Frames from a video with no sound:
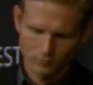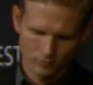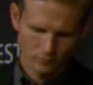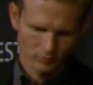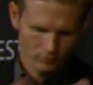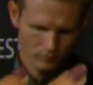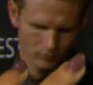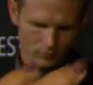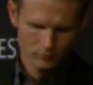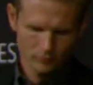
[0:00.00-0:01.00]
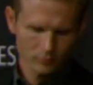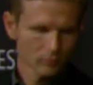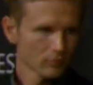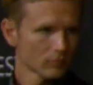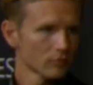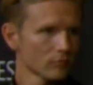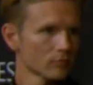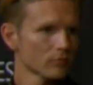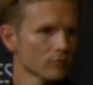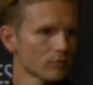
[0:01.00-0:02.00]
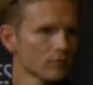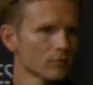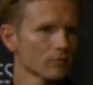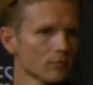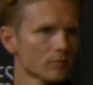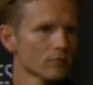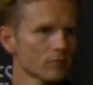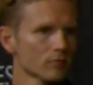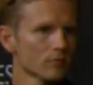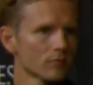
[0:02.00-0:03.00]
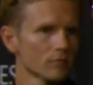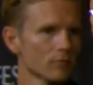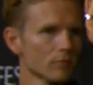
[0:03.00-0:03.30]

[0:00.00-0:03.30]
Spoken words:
[no speech]